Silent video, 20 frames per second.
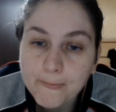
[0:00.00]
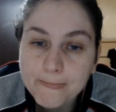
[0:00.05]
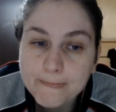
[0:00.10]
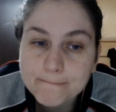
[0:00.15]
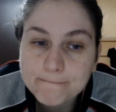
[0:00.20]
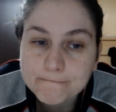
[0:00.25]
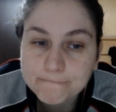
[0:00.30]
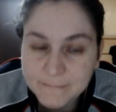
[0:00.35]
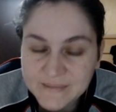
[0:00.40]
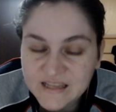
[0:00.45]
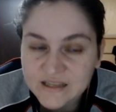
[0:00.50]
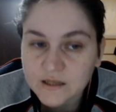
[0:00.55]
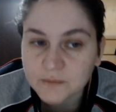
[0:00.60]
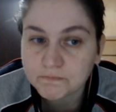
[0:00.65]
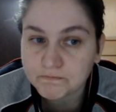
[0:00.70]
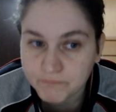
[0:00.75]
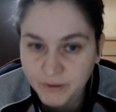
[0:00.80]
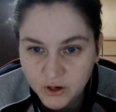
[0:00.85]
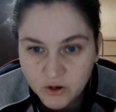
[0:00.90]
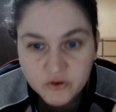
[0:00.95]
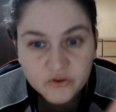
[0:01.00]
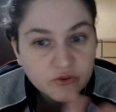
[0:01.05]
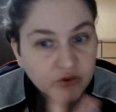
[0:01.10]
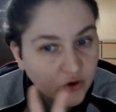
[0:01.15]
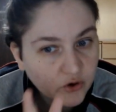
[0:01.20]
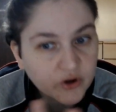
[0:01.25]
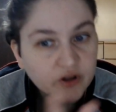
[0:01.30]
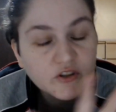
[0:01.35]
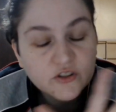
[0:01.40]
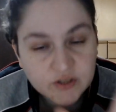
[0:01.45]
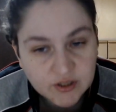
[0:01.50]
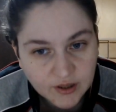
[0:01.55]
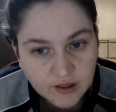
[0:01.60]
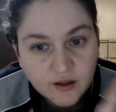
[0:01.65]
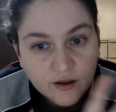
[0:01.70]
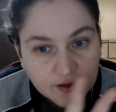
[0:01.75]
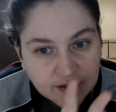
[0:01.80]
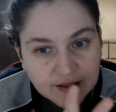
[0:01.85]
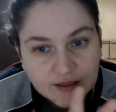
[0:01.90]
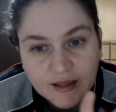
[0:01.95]
They're both going to
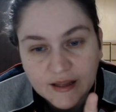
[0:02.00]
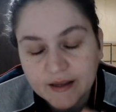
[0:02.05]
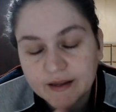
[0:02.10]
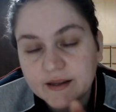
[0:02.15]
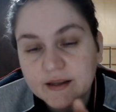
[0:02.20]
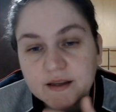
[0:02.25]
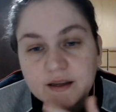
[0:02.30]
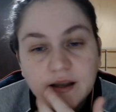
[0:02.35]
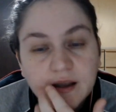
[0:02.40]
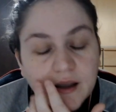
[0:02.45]
look like